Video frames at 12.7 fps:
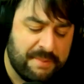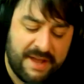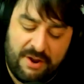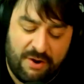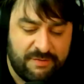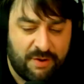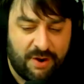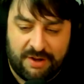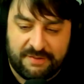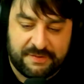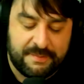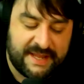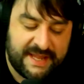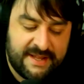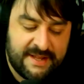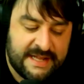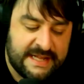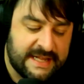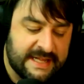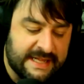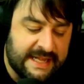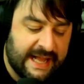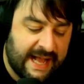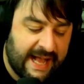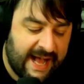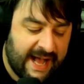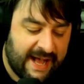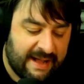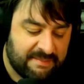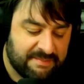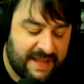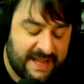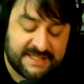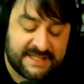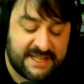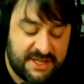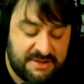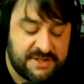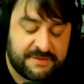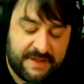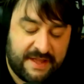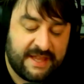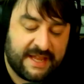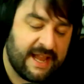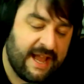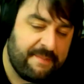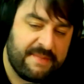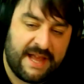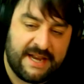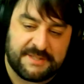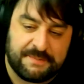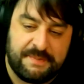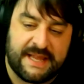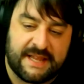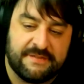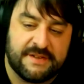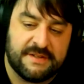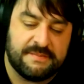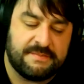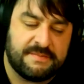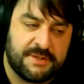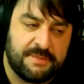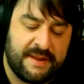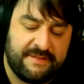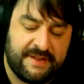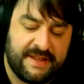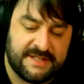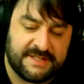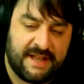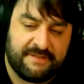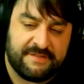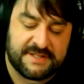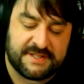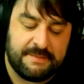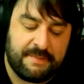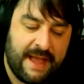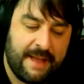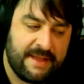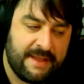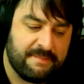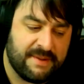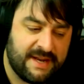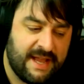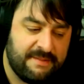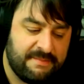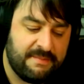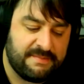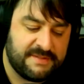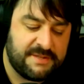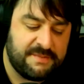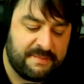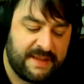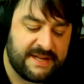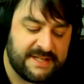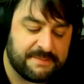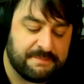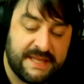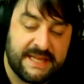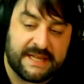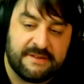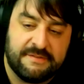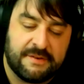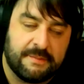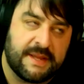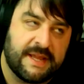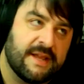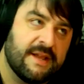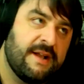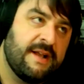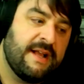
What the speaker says: But overall for me, as a huge, like, I'm not as big of a Superman fan as obviously Batman, but Superman is big for me.